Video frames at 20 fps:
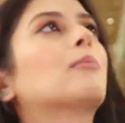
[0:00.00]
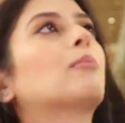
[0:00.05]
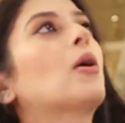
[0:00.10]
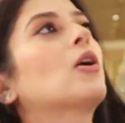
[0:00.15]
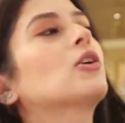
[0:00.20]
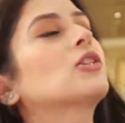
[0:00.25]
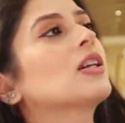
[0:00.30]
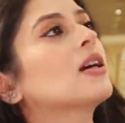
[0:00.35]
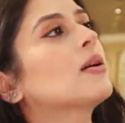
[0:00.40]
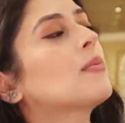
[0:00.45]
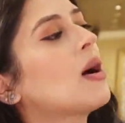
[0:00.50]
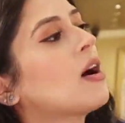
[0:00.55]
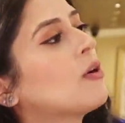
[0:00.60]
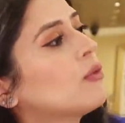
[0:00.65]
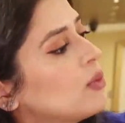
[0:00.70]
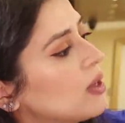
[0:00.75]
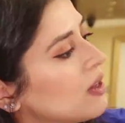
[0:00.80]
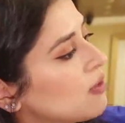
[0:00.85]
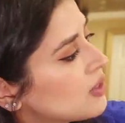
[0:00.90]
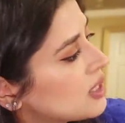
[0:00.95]
the bottom,
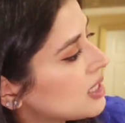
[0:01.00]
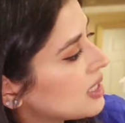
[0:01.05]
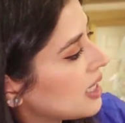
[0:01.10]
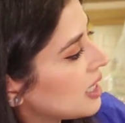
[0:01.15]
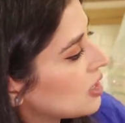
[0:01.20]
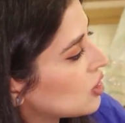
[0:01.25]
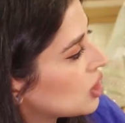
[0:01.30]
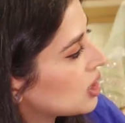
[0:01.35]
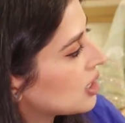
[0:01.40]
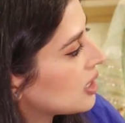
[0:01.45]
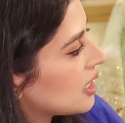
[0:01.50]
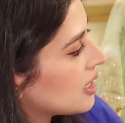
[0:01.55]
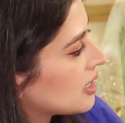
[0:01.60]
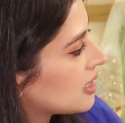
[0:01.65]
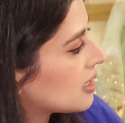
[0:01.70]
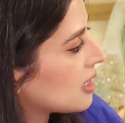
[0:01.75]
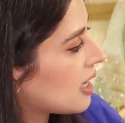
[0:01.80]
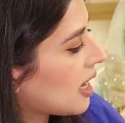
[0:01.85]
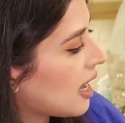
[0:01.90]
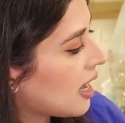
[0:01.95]
and we've stitched
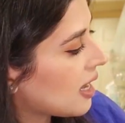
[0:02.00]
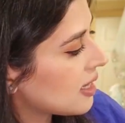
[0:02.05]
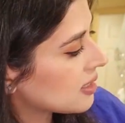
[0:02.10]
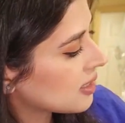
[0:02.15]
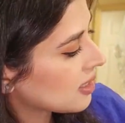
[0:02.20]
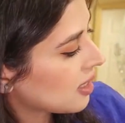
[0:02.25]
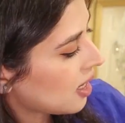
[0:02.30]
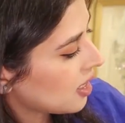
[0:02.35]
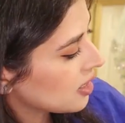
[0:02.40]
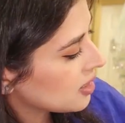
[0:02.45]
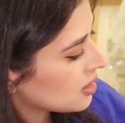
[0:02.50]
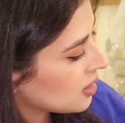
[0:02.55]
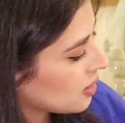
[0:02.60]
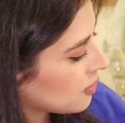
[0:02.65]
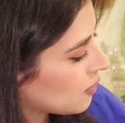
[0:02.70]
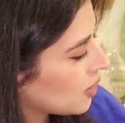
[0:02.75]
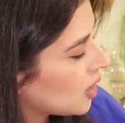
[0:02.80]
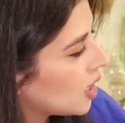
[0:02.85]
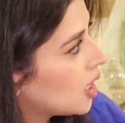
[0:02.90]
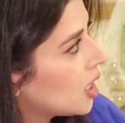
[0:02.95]
this as kind
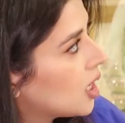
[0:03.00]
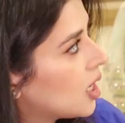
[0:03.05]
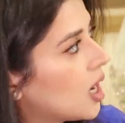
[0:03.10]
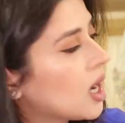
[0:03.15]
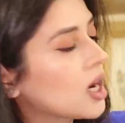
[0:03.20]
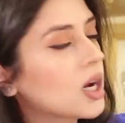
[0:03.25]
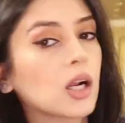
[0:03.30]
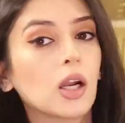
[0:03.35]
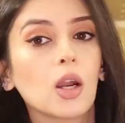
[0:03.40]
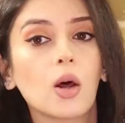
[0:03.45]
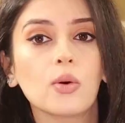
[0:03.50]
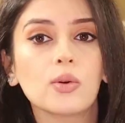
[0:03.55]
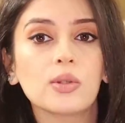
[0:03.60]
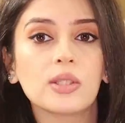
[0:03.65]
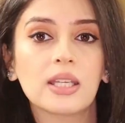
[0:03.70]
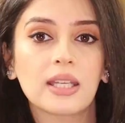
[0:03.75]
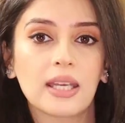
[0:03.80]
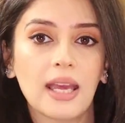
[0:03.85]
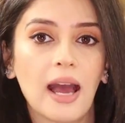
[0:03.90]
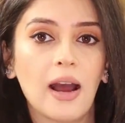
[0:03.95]
of a
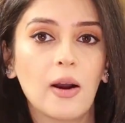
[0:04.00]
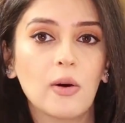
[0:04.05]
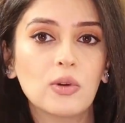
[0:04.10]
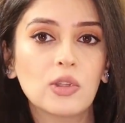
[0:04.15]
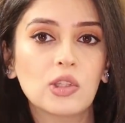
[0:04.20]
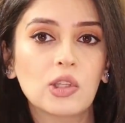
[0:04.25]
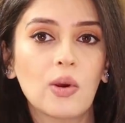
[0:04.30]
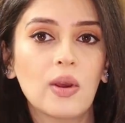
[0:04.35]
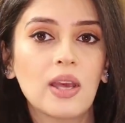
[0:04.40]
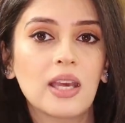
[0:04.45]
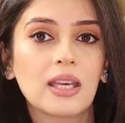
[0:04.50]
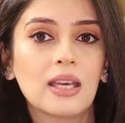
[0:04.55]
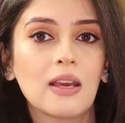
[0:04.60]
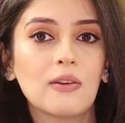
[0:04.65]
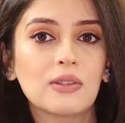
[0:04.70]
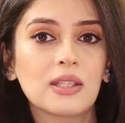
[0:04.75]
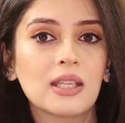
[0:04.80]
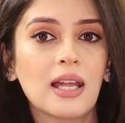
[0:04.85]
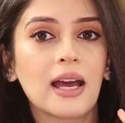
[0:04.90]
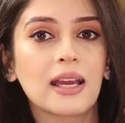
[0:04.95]
closed gown, so it
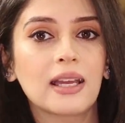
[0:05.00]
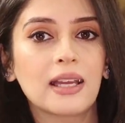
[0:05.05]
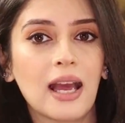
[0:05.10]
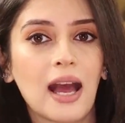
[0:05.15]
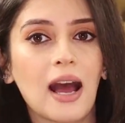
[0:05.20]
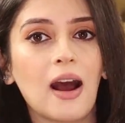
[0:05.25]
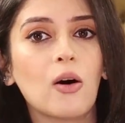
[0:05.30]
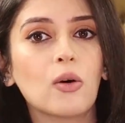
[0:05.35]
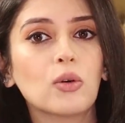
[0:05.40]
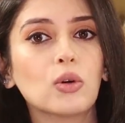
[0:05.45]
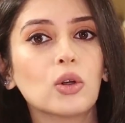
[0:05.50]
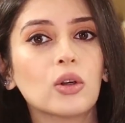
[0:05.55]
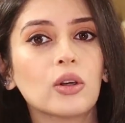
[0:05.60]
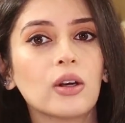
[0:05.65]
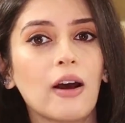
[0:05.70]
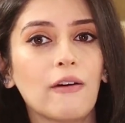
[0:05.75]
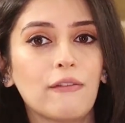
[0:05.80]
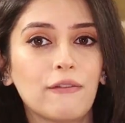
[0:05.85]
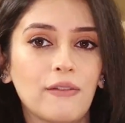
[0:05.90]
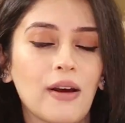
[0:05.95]
gives that
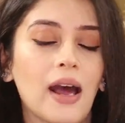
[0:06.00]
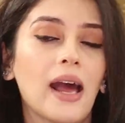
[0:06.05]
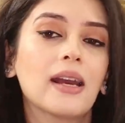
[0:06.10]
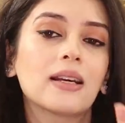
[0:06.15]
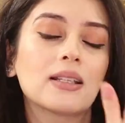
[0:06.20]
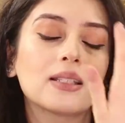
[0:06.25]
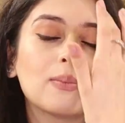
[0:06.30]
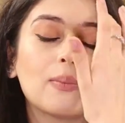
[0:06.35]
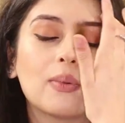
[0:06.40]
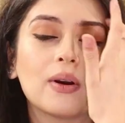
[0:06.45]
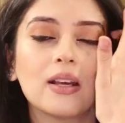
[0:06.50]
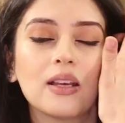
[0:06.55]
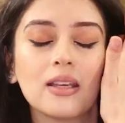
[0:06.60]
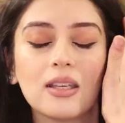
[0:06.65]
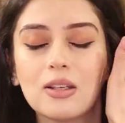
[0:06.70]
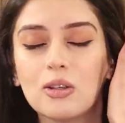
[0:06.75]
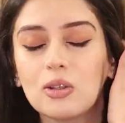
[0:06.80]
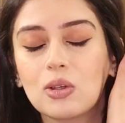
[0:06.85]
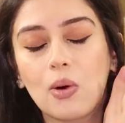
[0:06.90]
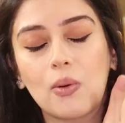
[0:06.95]
gown effect,
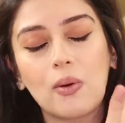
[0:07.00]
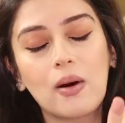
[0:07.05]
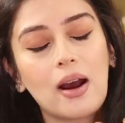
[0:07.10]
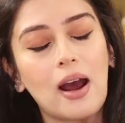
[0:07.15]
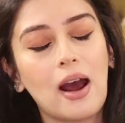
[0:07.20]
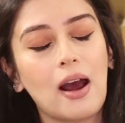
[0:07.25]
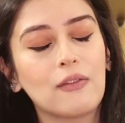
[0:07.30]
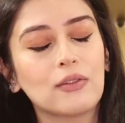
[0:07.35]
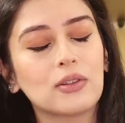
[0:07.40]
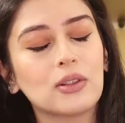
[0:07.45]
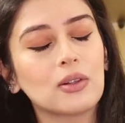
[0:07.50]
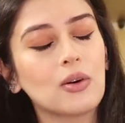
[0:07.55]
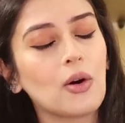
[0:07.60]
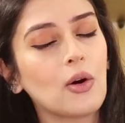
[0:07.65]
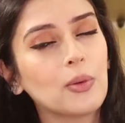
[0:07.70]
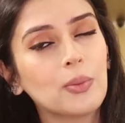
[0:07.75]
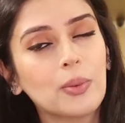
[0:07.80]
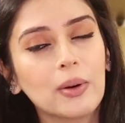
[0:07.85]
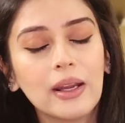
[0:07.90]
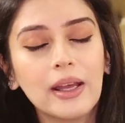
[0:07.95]
but you don't have to
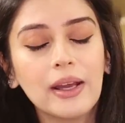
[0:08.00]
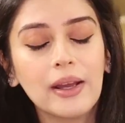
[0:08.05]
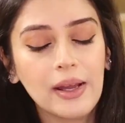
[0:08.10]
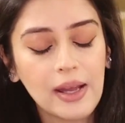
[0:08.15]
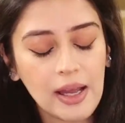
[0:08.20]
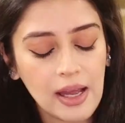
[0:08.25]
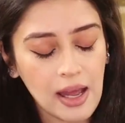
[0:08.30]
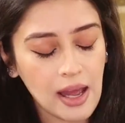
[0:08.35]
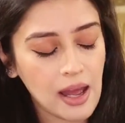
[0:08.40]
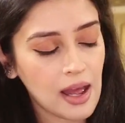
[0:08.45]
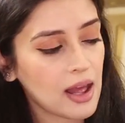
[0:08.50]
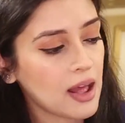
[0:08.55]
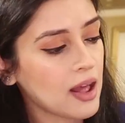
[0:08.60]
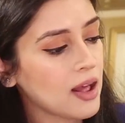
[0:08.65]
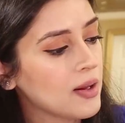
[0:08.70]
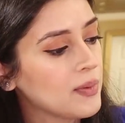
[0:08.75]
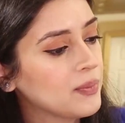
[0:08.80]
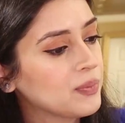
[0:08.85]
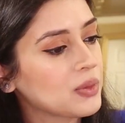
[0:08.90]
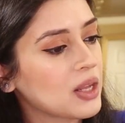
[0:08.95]
open it.
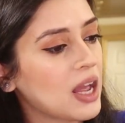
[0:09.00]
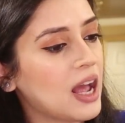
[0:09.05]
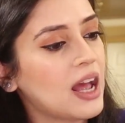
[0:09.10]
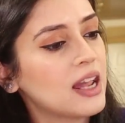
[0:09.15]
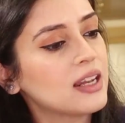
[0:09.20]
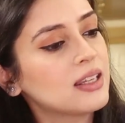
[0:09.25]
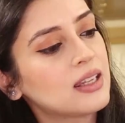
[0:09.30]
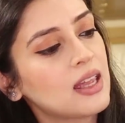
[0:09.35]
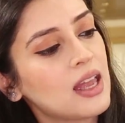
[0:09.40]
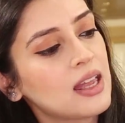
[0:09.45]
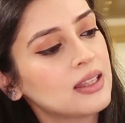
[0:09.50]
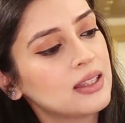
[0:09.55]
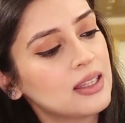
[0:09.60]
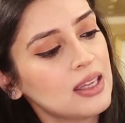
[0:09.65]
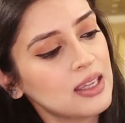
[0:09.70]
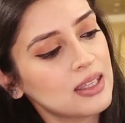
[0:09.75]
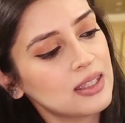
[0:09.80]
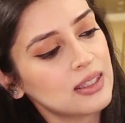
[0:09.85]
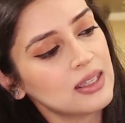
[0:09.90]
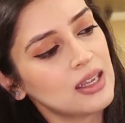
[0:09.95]
Um, and then
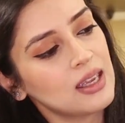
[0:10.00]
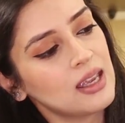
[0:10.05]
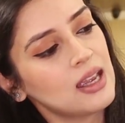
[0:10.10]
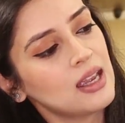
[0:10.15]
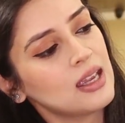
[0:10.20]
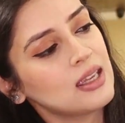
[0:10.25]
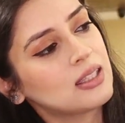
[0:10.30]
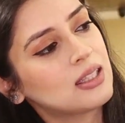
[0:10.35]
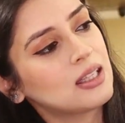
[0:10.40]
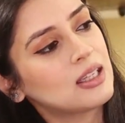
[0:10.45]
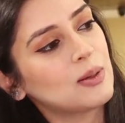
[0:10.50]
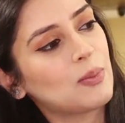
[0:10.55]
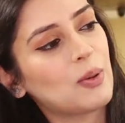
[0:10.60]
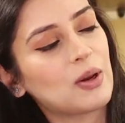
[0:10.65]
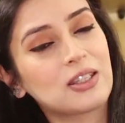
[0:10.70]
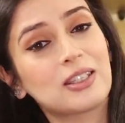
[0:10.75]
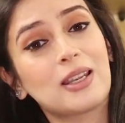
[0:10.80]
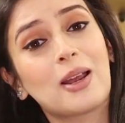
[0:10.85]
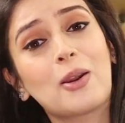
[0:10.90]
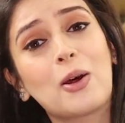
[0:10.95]
this is the
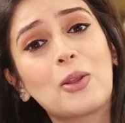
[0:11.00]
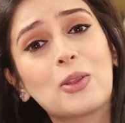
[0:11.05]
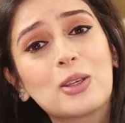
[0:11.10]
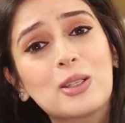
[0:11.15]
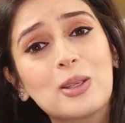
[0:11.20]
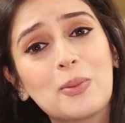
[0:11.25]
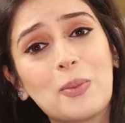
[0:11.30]
dupatta. Now the